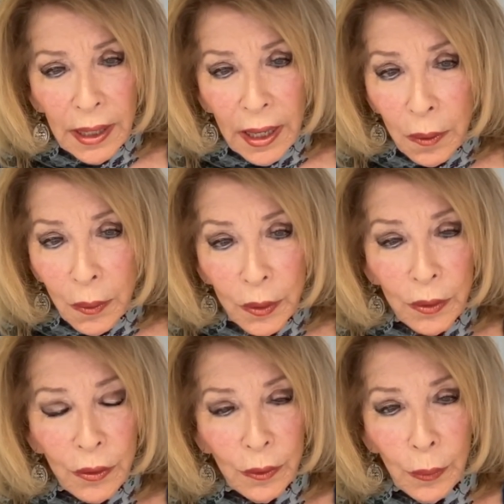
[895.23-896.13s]

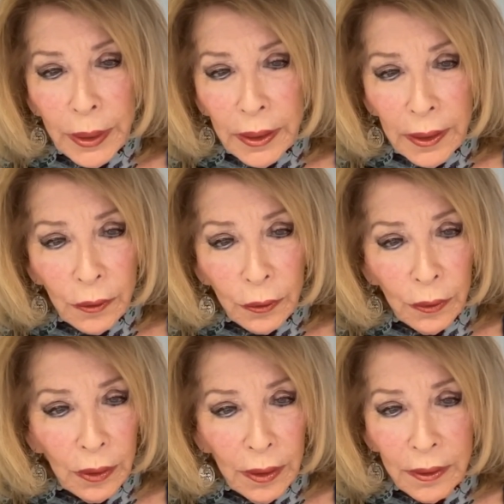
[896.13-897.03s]
hours and weekends
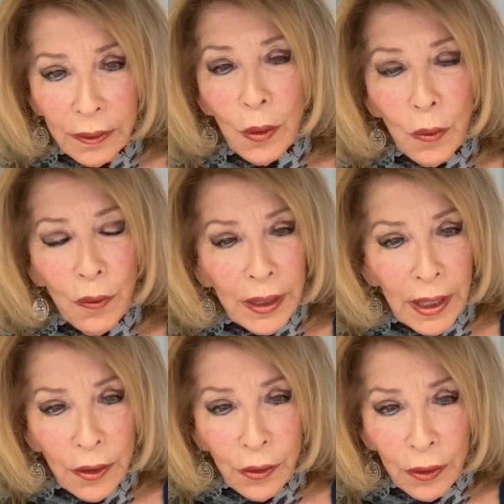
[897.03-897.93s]
and no
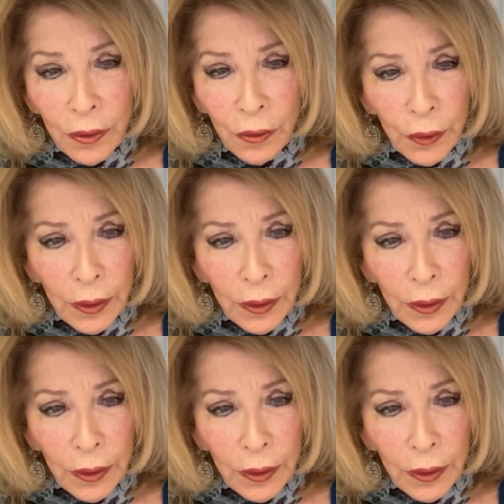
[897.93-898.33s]
vacations for